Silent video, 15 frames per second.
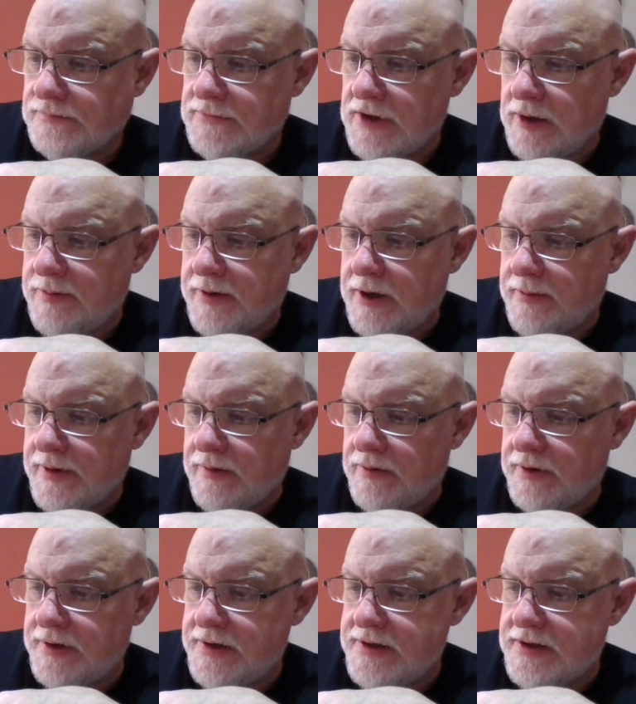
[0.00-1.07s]
upcoming
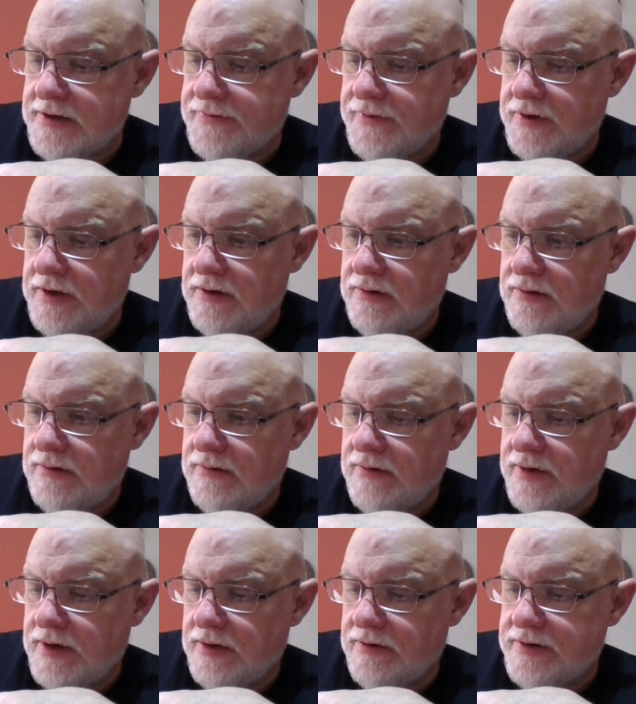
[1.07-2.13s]
releases for you,
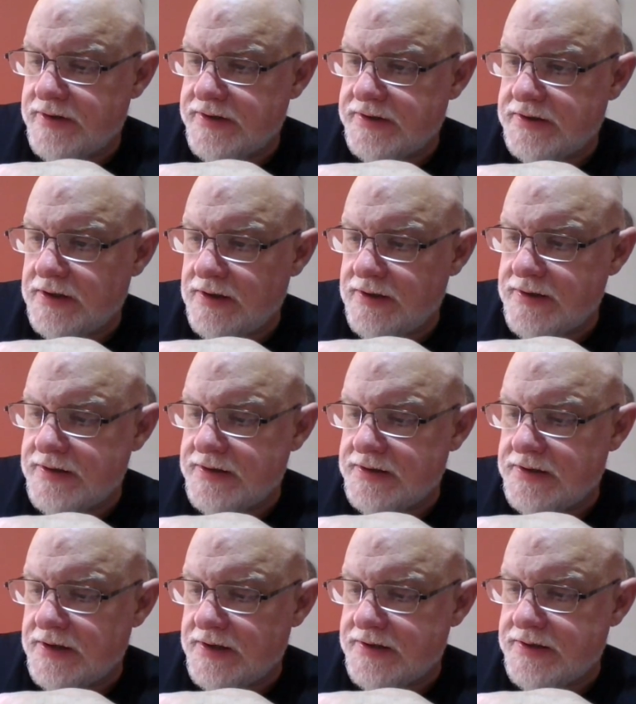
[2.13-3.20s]
you know, just tons and
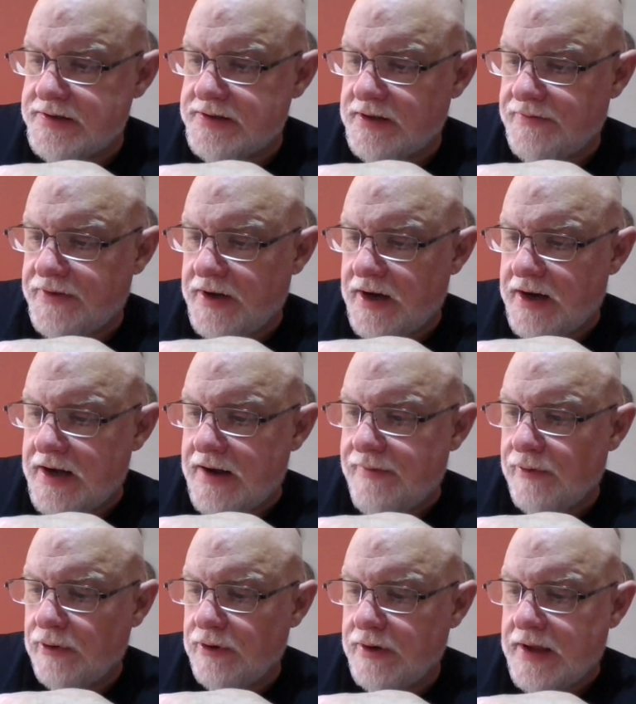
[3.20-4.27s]
tons of stuff that I
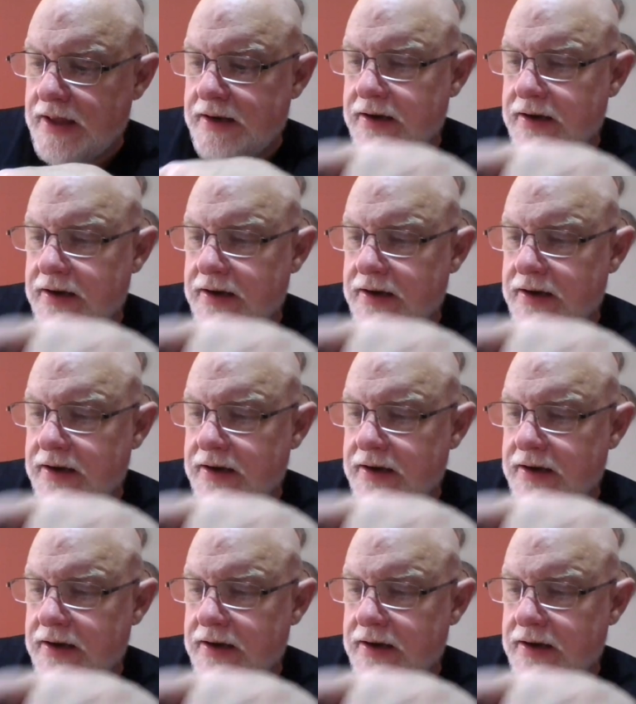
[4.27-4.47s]
never look at.